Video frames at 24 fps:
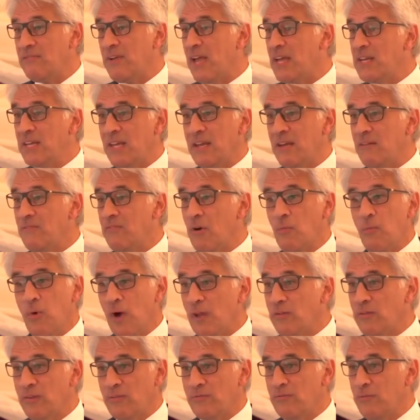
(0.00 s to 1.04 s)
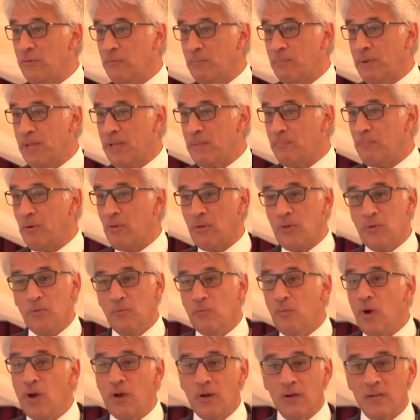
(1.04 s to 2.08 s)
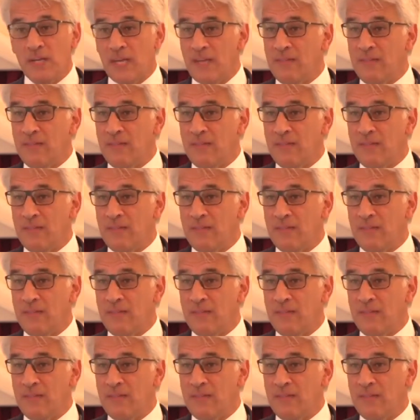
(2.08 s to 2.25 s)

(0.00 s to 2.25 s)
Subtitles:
any of the wonderful people who work